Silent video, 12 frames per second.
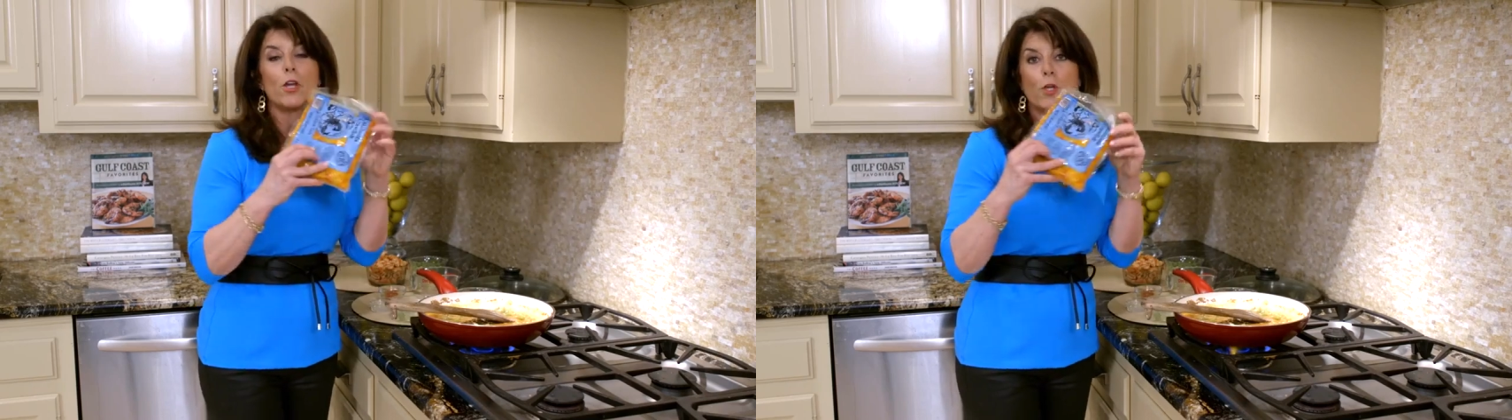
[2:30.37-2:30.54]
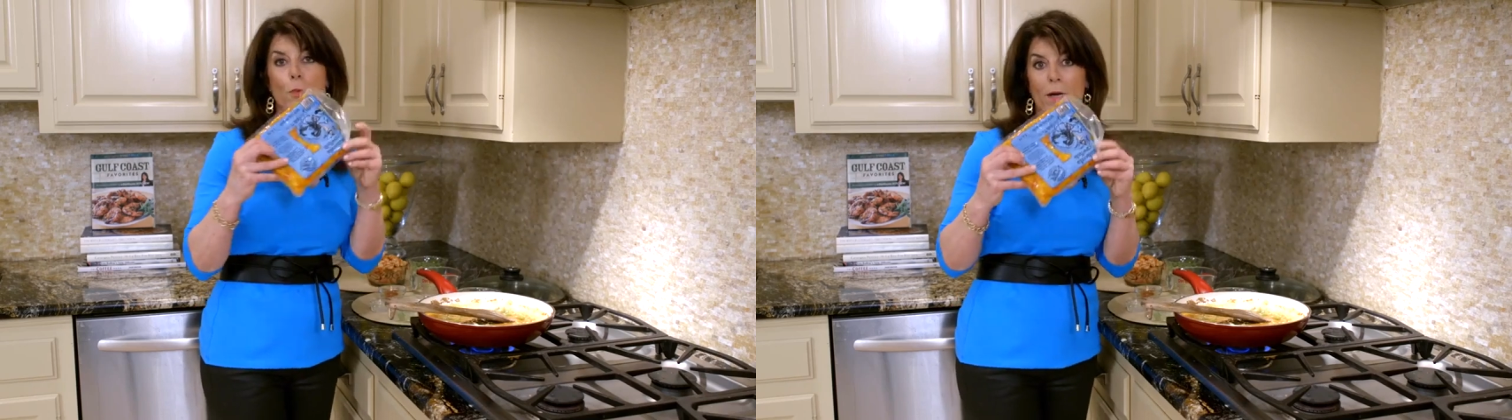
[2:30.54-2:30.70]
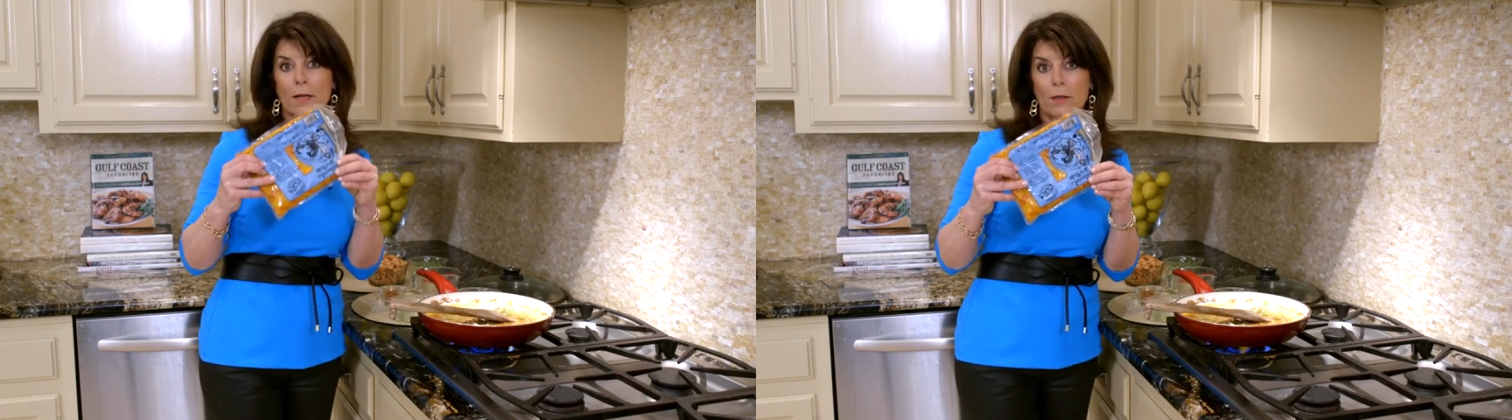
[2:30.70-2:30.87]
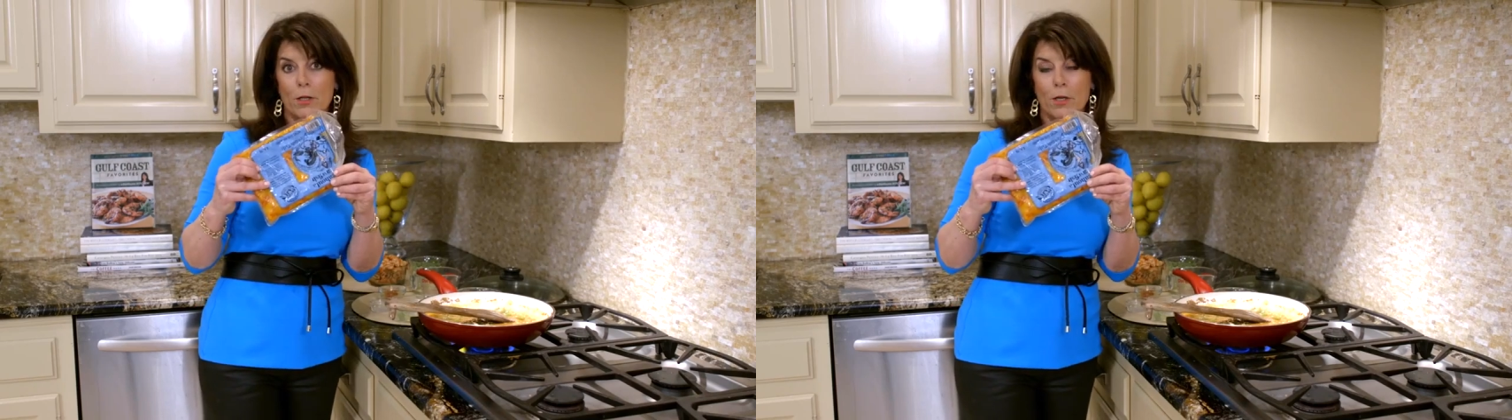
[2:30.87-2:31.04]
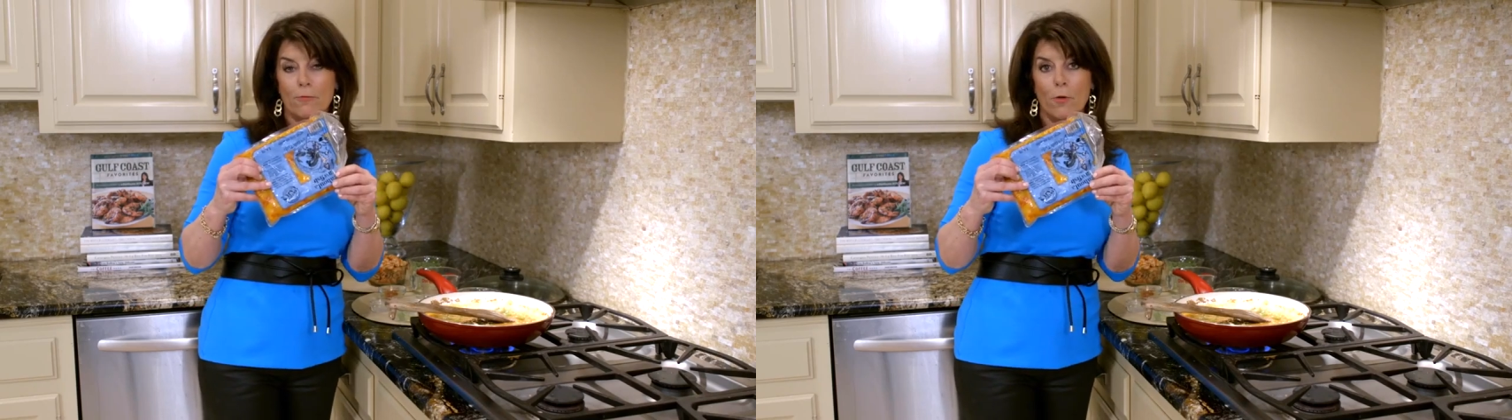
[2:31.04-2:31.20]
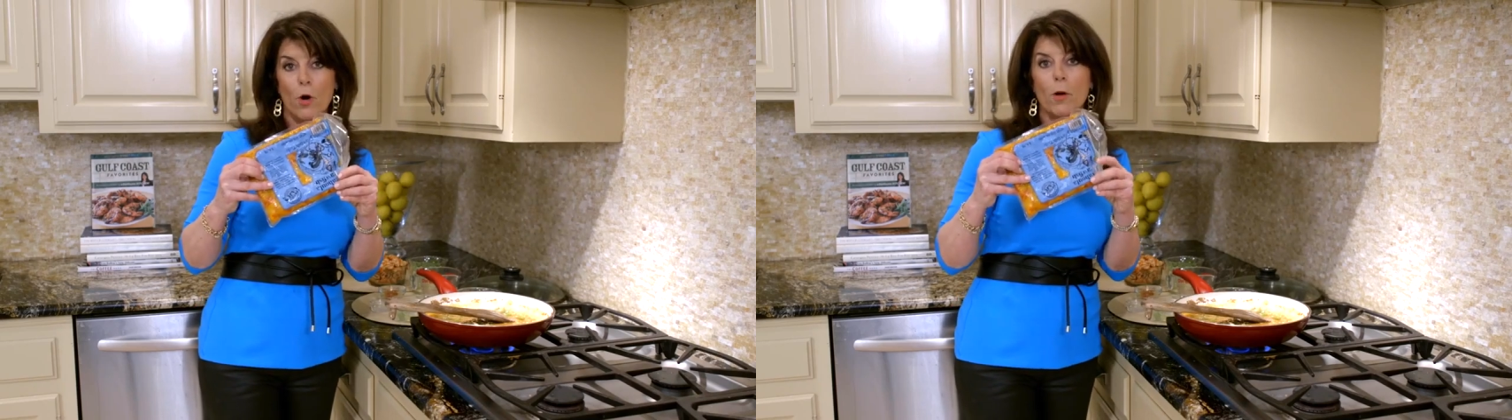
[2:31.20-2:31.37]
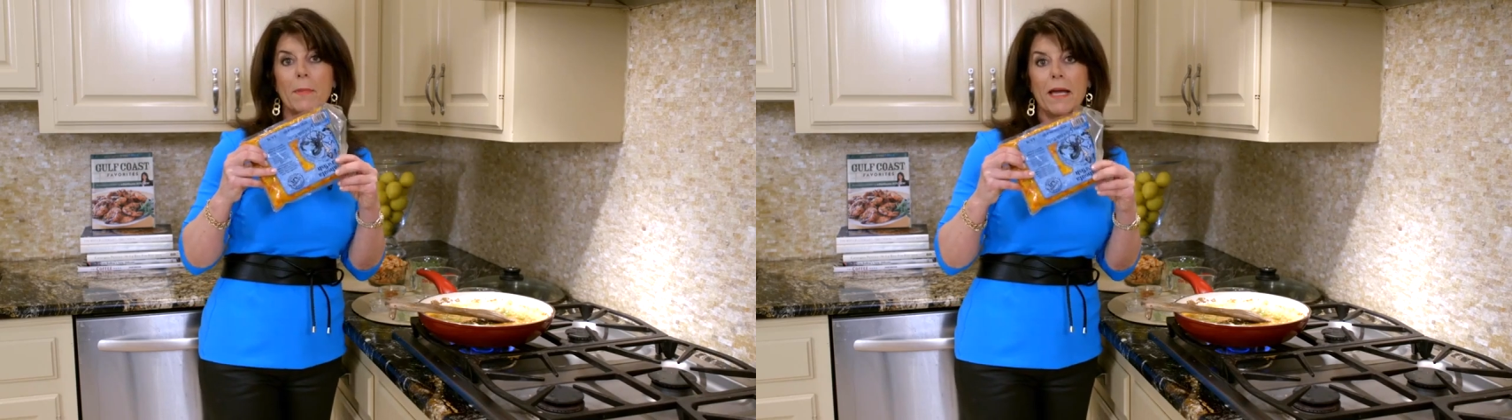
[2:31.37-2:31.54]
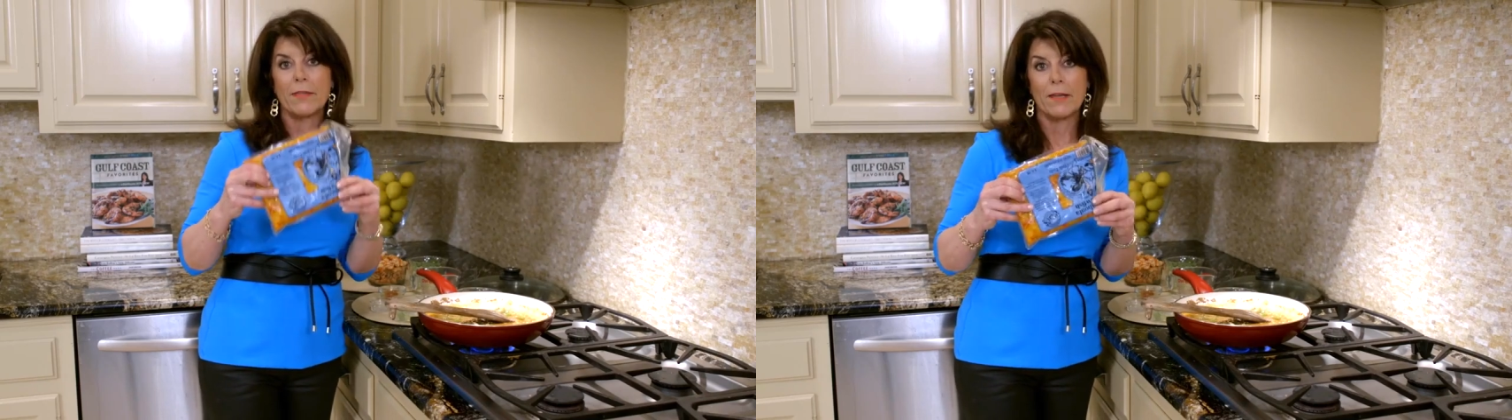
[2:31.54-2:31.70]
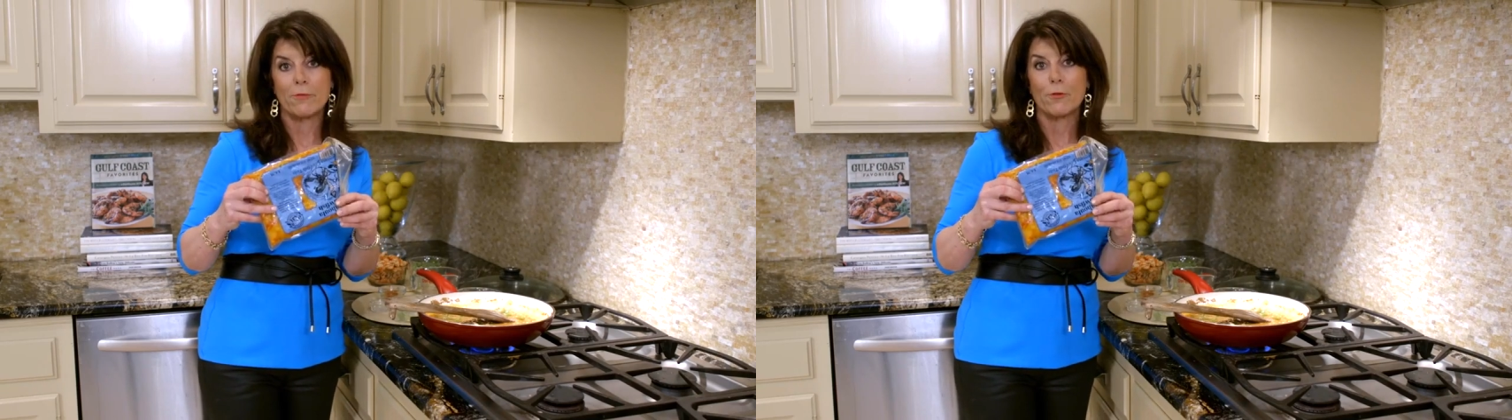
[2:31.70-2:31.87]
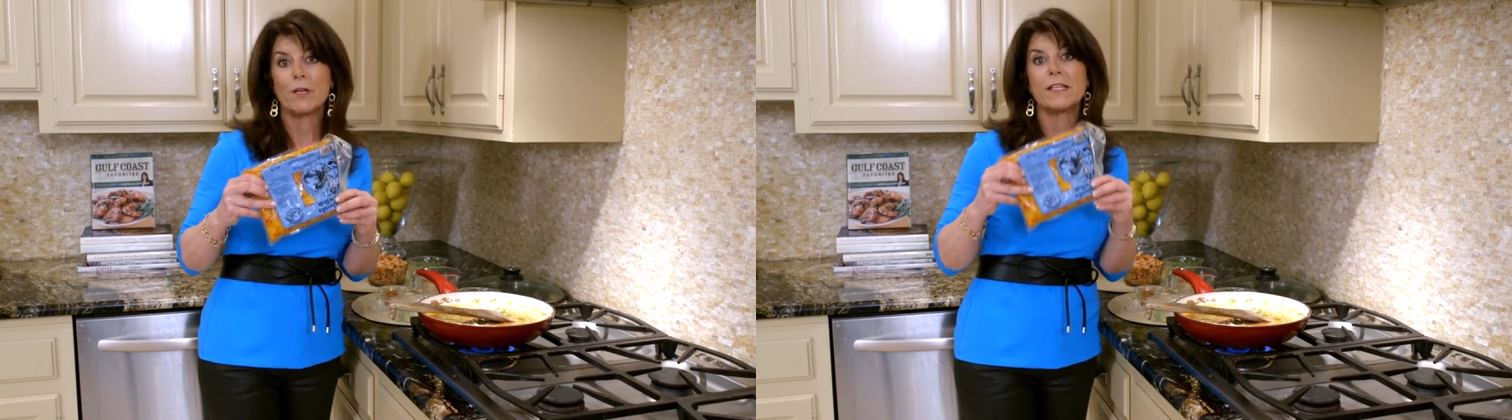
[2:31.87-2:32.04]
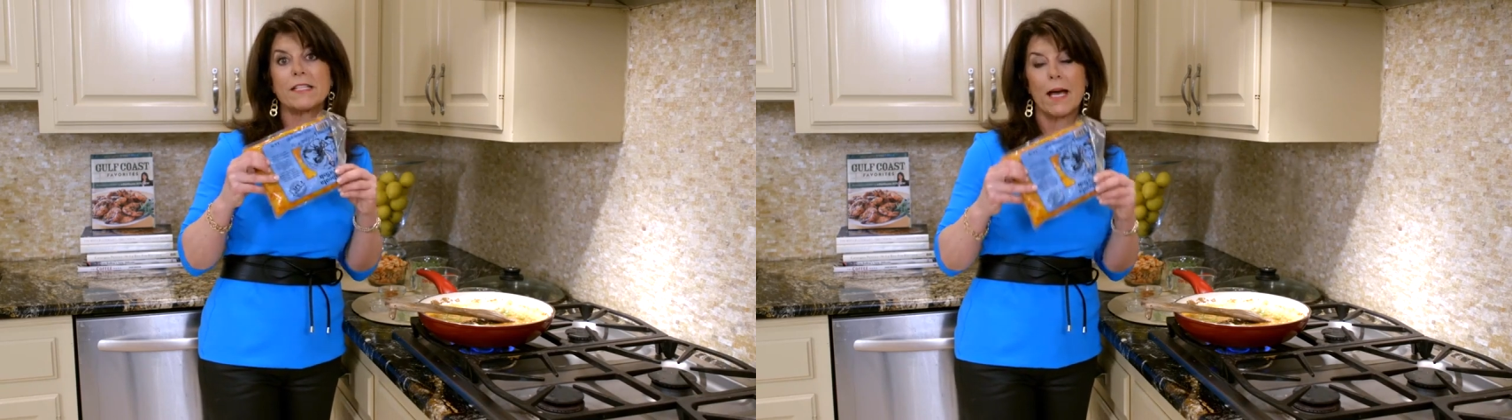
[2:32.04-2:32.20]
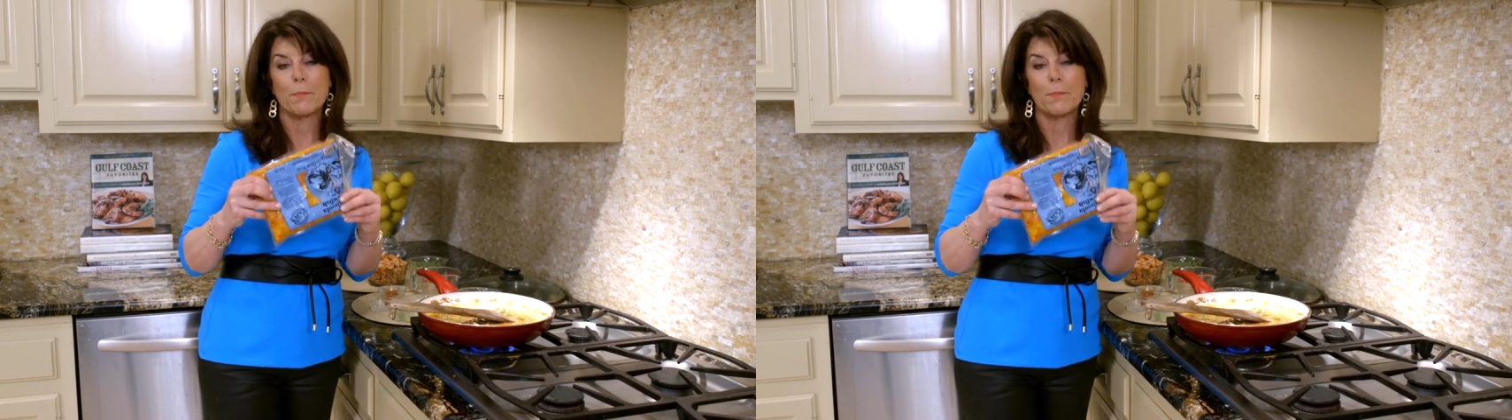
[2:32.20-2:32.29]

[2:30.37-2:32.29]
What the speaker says: You want to look for them, and they freeze